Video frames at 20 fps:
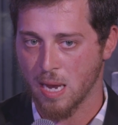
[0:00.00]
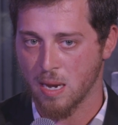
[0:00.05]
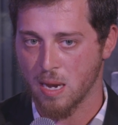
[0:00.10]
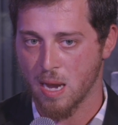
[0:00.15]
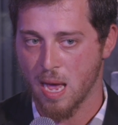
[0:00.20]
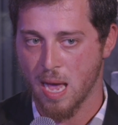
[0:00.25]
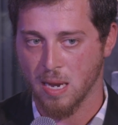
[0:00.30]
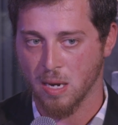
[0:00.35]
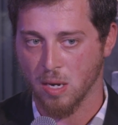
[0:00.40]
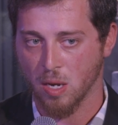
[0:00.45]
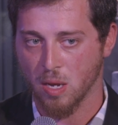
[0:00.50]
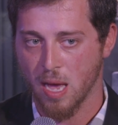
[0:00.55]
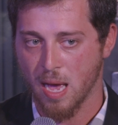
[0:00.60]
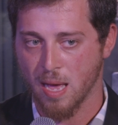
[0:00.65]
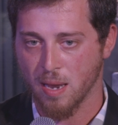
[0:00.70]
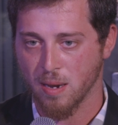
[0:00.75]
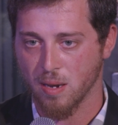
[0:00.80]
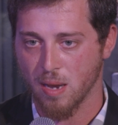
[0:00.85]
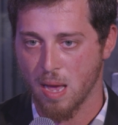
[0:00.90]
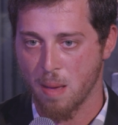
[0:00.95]
and
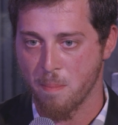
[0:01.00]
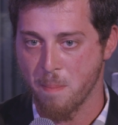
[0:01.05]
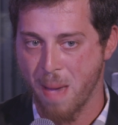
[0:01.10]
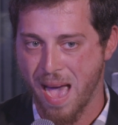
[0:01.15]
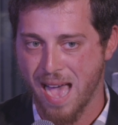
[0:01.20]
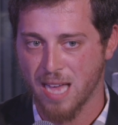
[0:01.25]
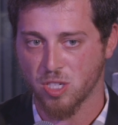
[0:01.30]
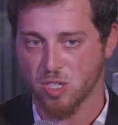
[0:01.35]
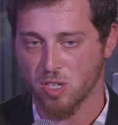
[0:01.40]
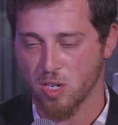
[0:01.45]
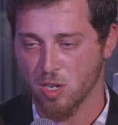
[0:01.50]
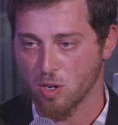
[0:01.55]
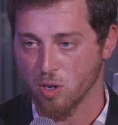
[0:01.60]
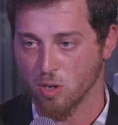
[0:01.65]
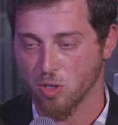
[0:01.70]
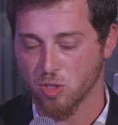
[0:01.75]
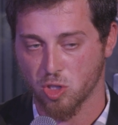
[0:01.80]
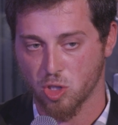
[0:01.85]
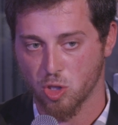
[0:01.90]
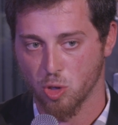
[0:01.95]

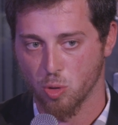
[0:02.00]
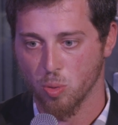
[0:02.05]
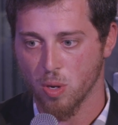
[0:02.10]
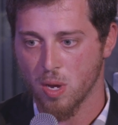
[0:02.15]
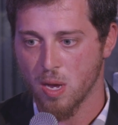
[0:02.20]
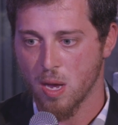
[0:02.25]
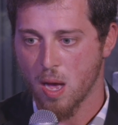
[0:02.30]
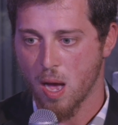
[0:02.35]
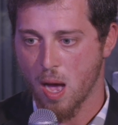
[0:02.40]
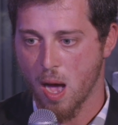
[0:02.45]
imaginators to